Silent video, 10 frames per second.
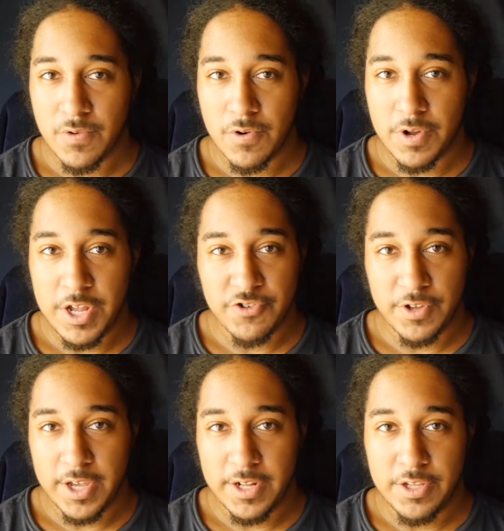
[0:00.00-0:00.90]
or
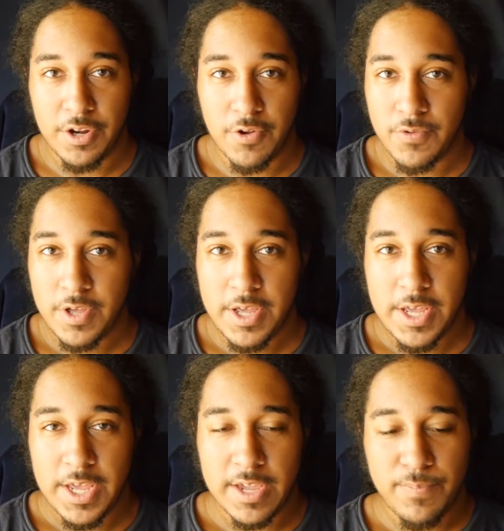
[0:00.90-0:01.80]
intricate,
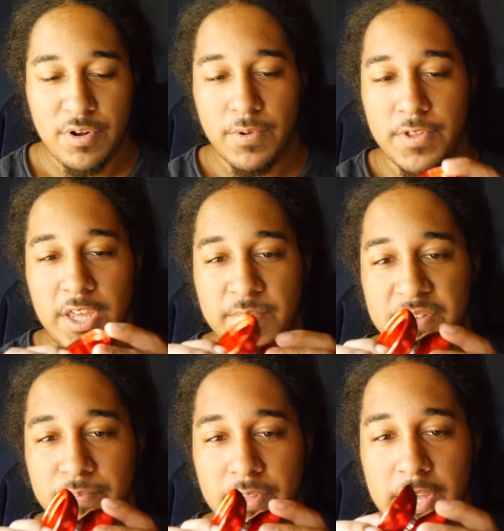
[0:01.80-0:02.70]
It can pretty much keep
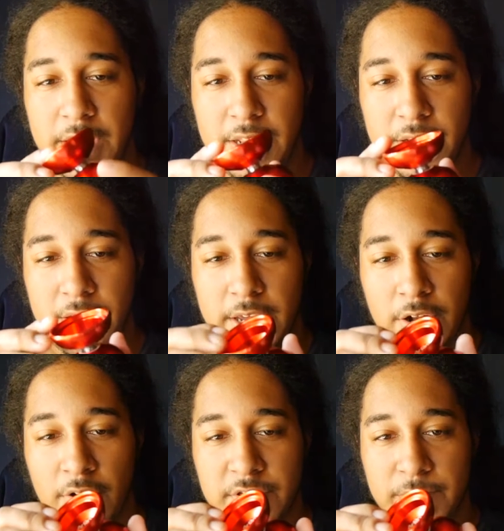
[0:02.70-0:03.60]
its plane,
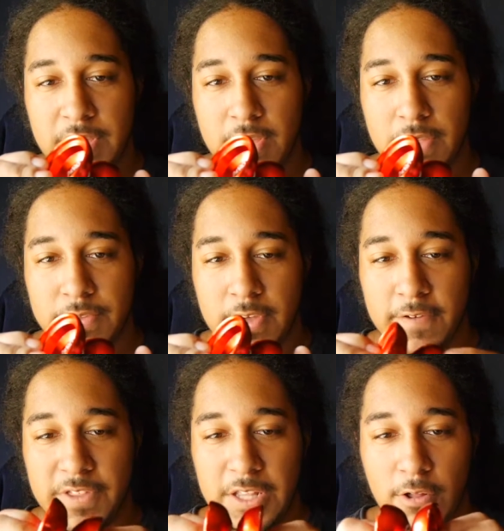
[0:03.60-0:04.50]
and also because
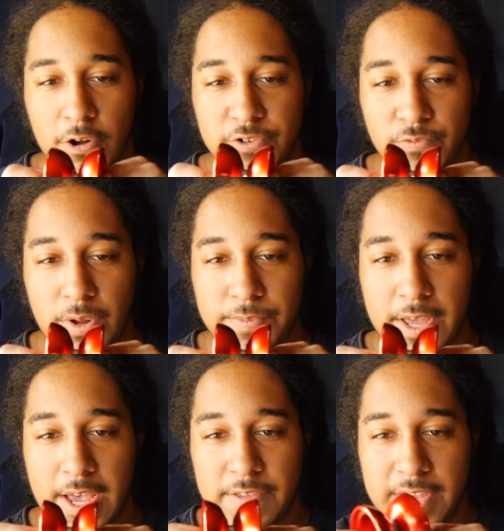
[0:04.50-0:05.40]
of the large rims,
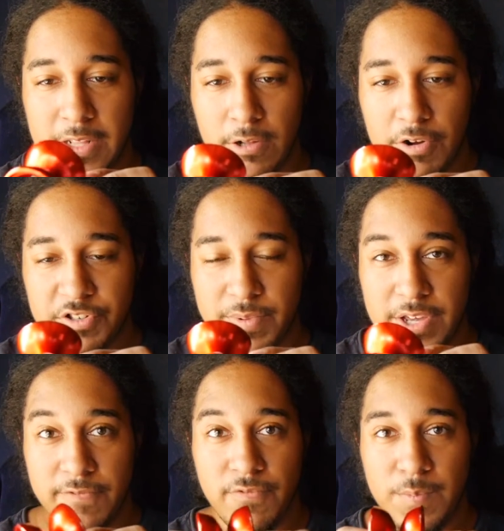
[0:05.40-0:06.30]
it has a large
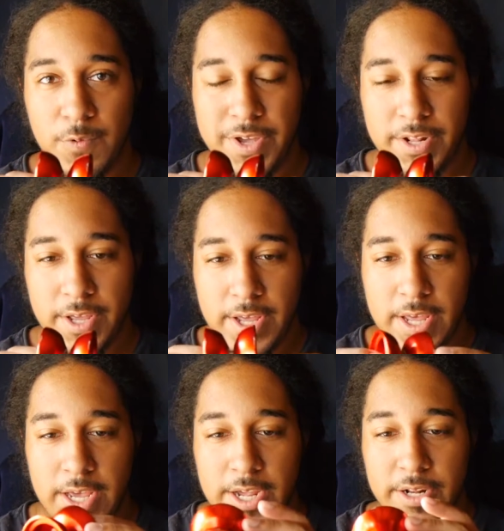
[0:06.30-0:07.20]
amount of rim weight
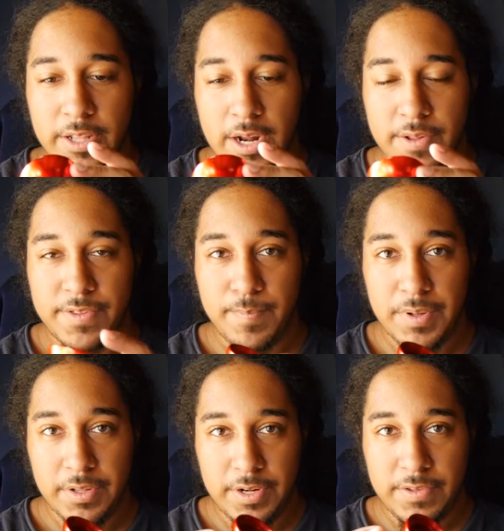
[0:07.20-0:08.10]
and a lot of
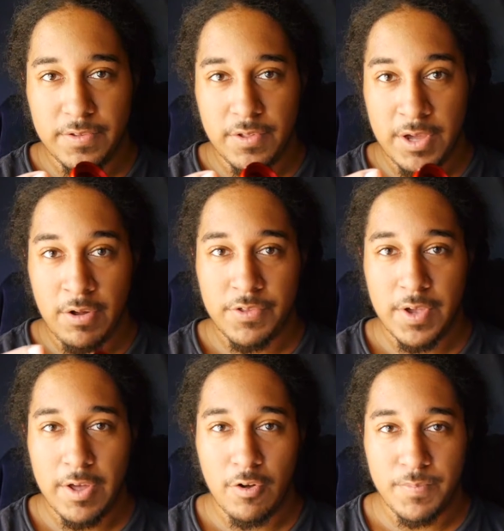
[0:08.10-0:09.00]
stability, so that also
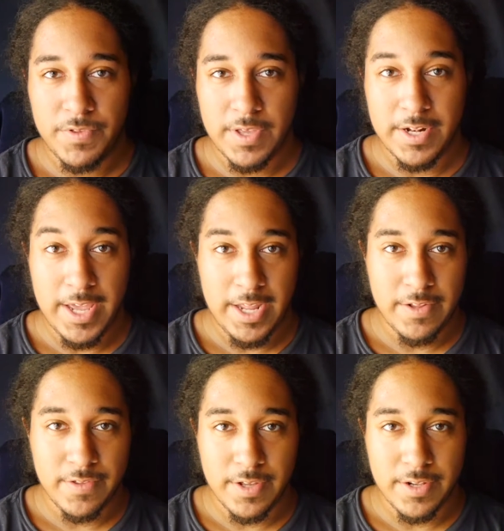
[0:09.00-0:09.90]
helps and
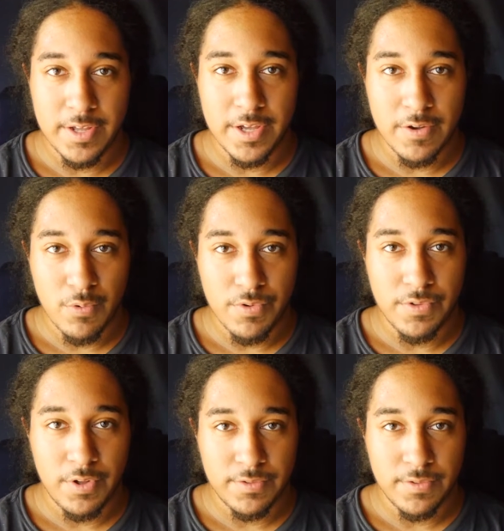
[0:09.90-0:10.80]
aids in
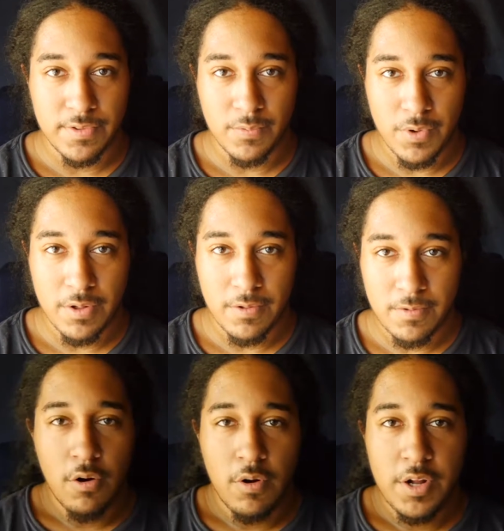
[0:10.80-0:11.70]
horizontals as well.
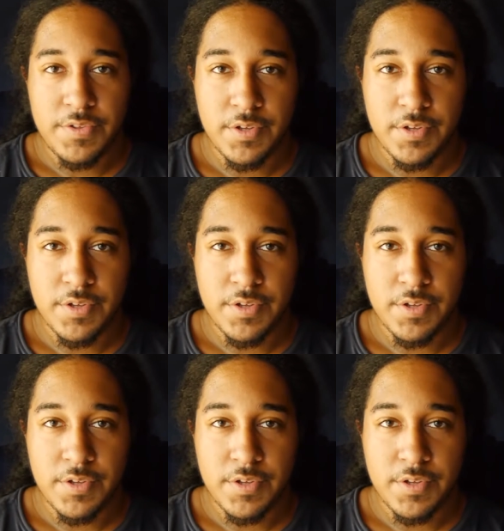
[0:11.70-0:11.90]
Alright,